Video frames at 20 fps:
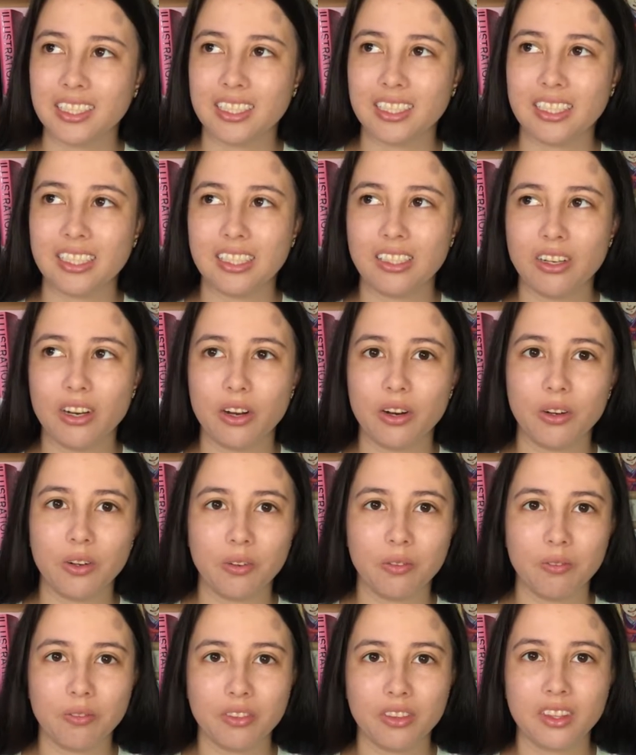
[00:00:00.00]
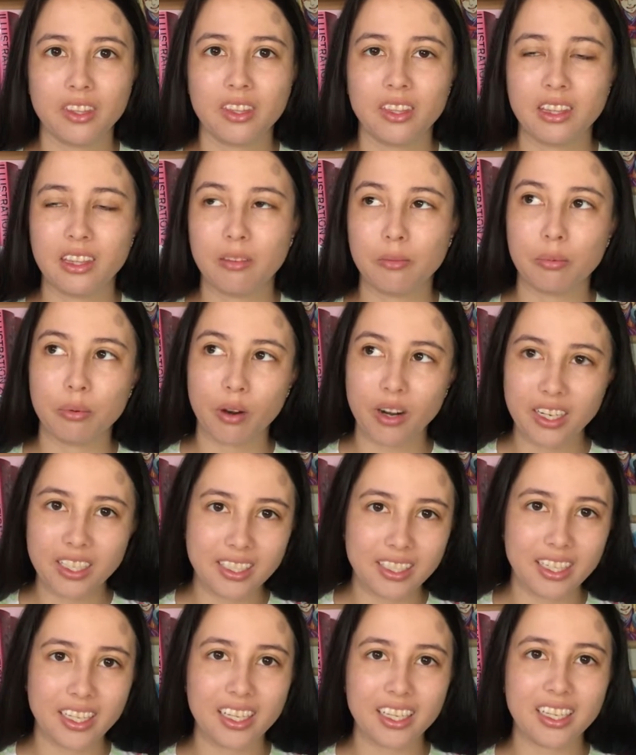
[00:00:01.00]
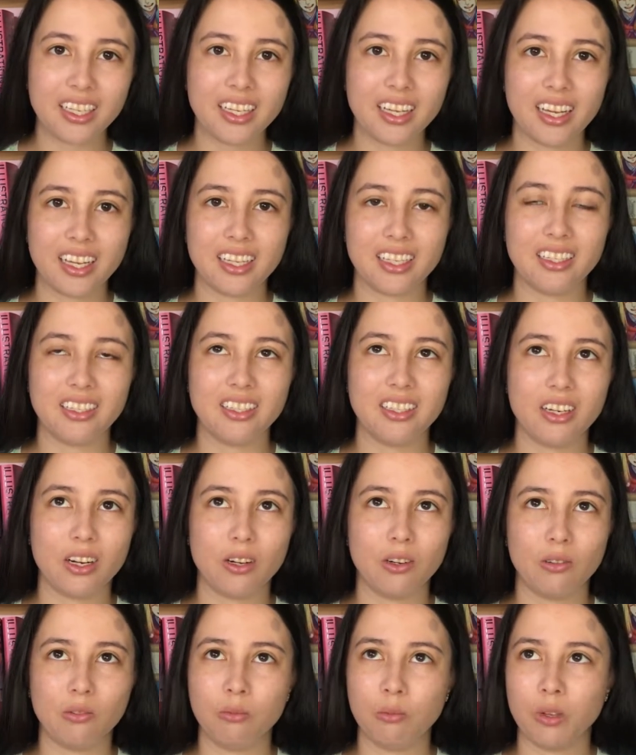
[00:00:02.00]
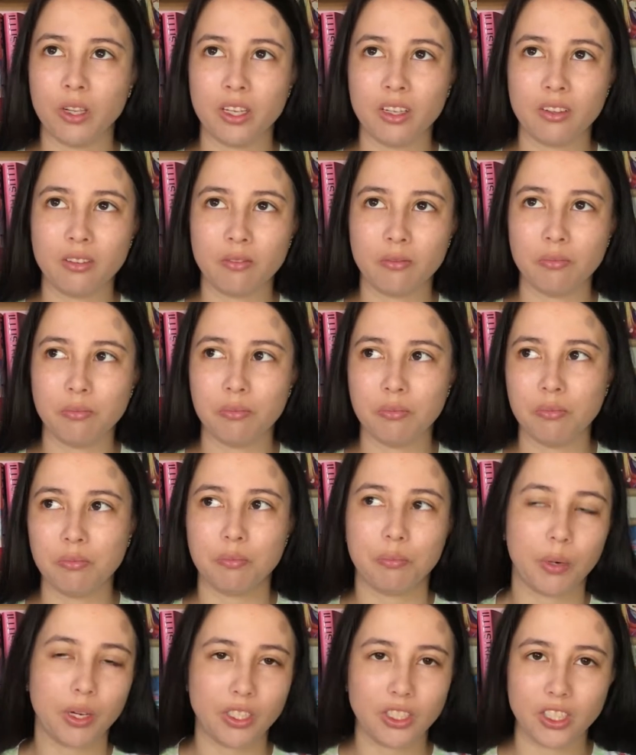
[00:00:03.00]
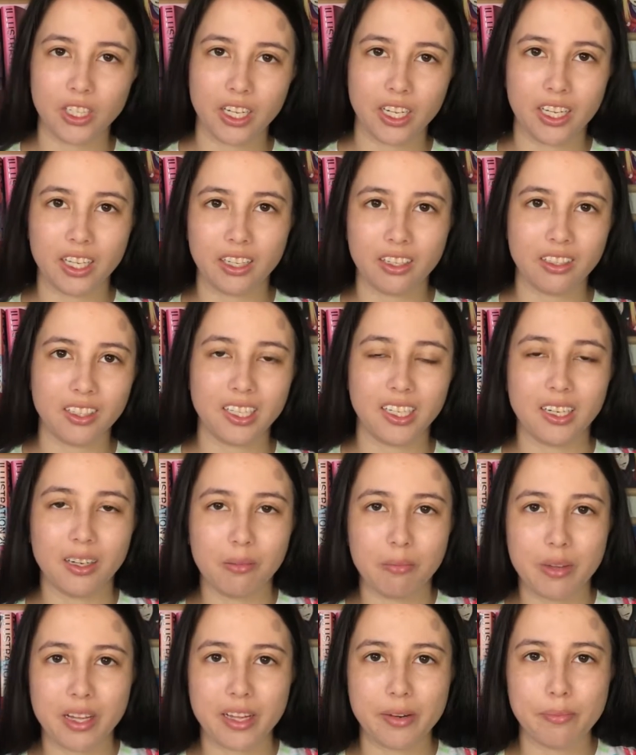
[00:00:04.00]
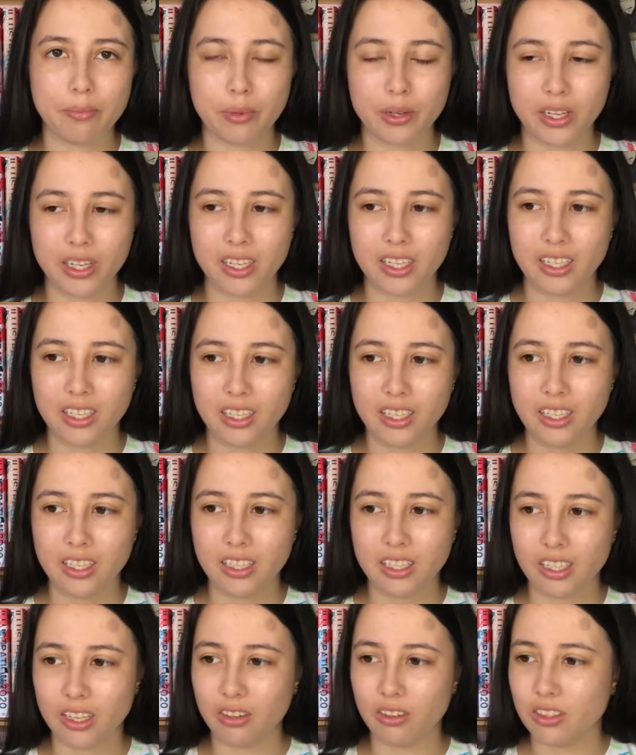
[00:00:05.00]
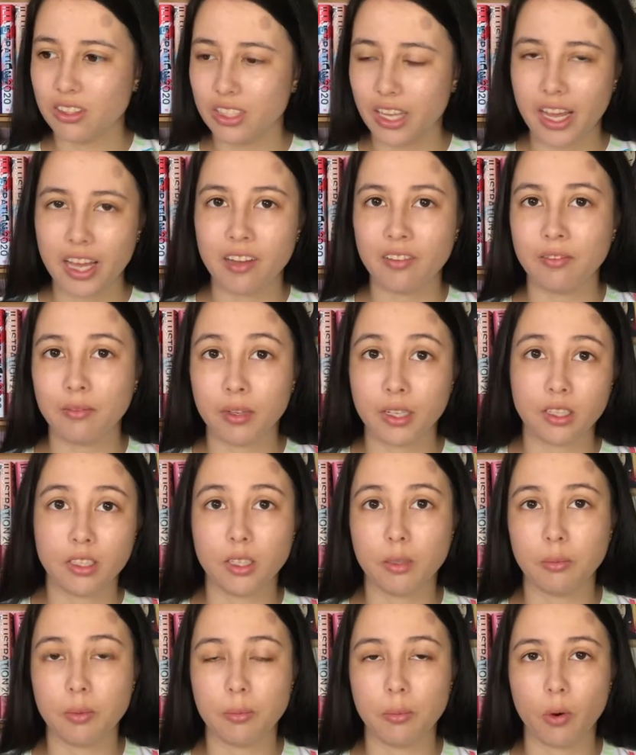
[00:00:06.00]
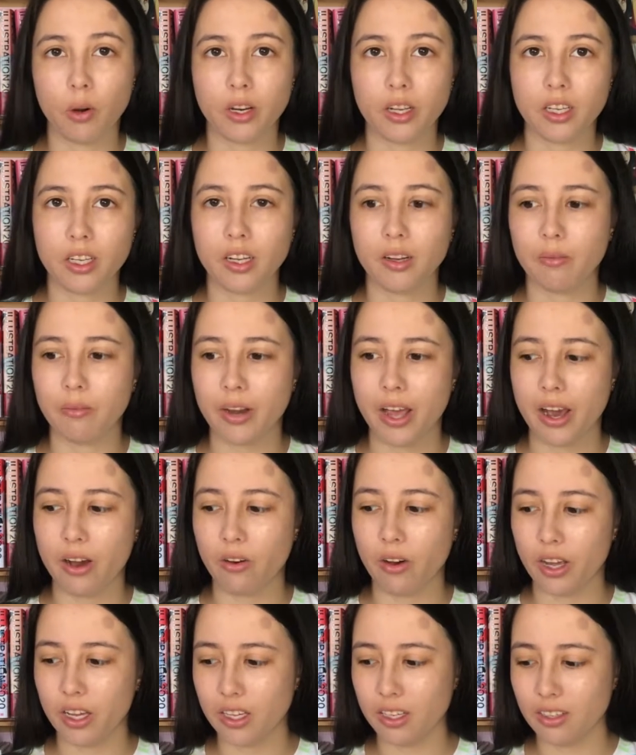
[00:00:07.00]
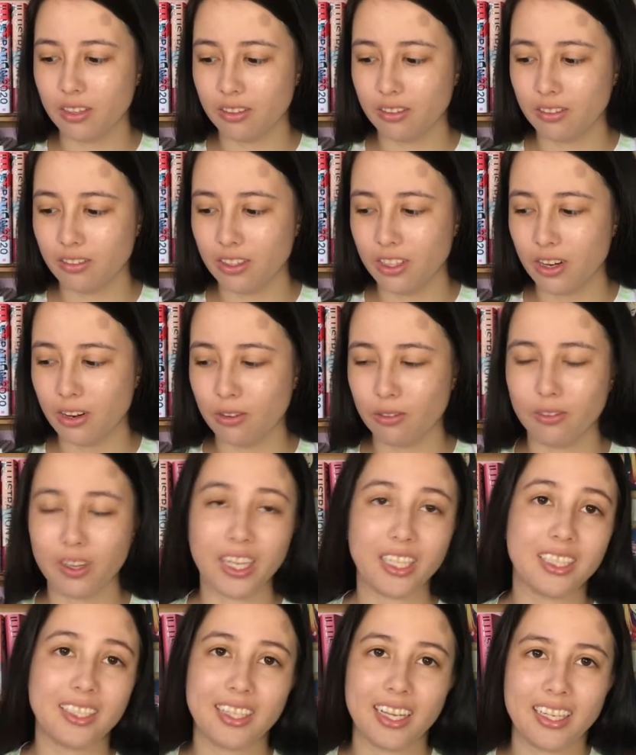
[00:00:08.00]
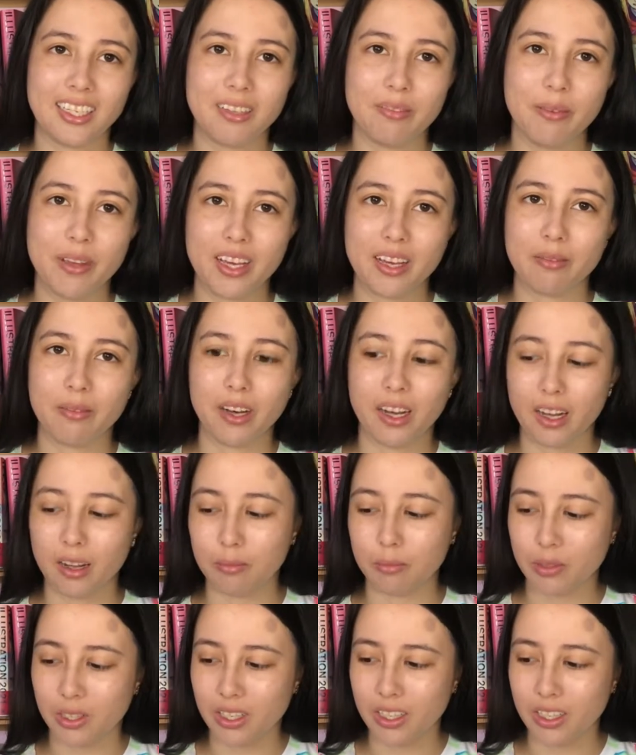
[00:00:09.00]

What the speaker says: the pricing and, budgeting a little bit, but because I have a little bit more income now, I can, I decided to pick him up.